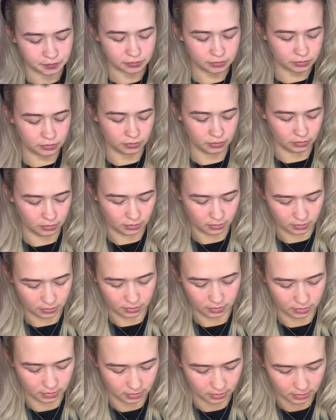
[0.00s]

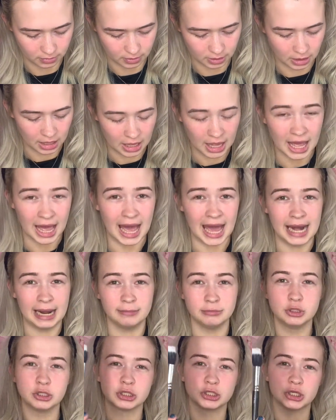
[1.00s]
And I'm
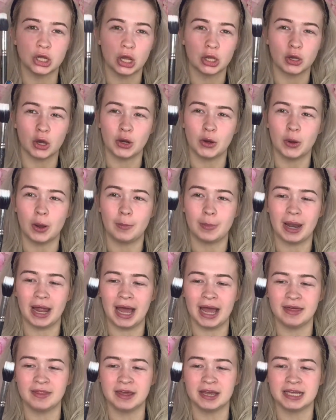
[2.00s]
just going to
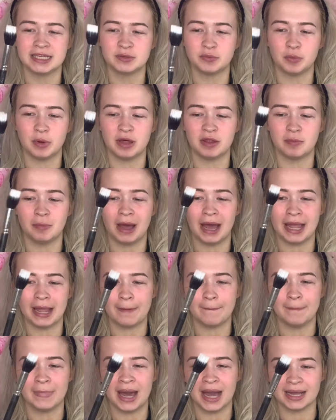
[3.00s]
apply this with my
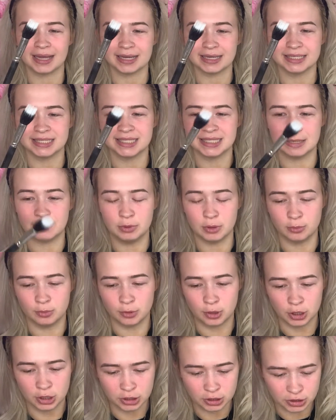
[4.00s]
MAC stipple
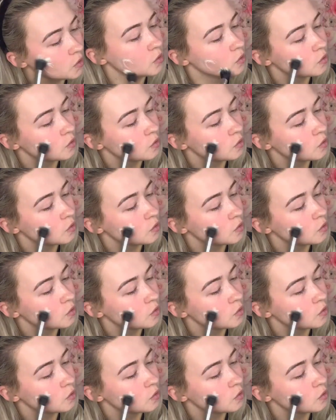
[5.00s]
brush.